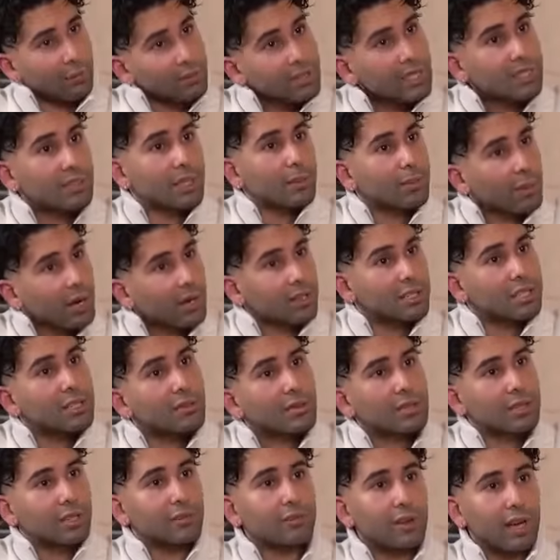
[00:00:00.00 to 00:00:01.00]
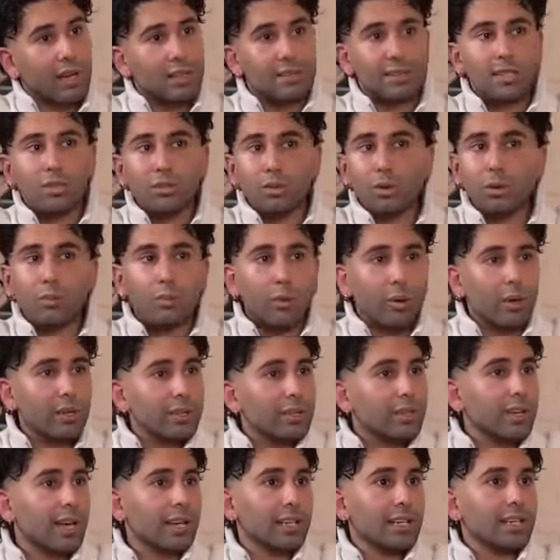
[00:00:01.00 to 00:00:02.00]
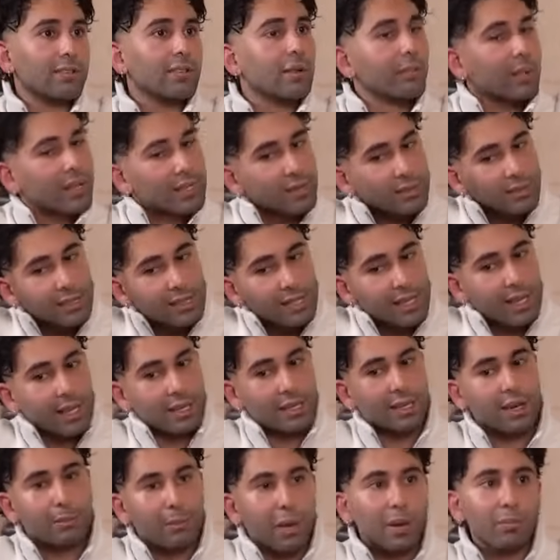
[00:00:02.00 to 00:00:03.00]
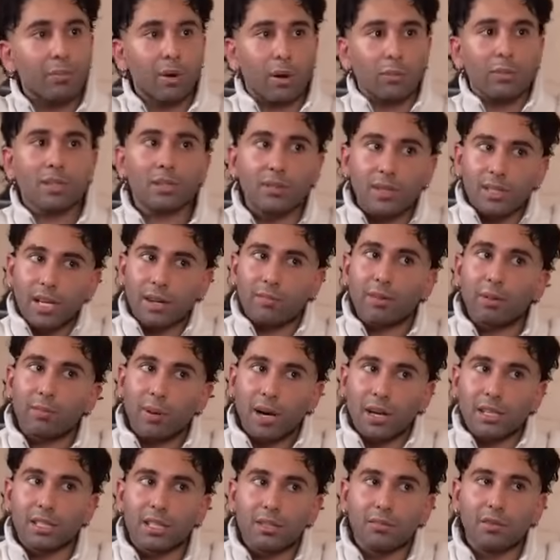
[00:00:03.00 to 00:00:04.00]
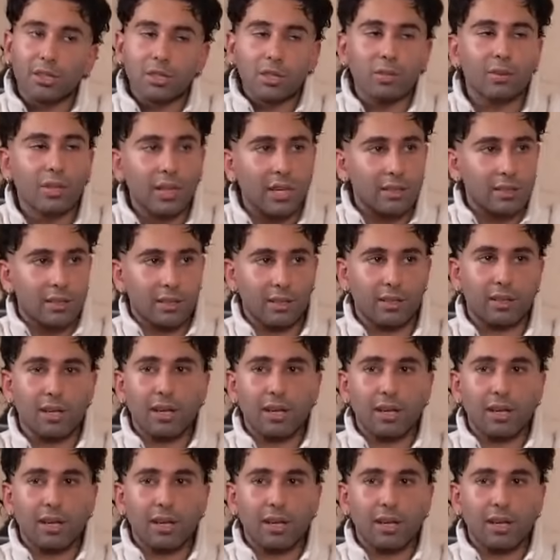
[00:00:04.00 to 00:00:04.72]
I was in the party with the fans. At no right. point did I leave them. I said my promise was I will party with you, and with I you.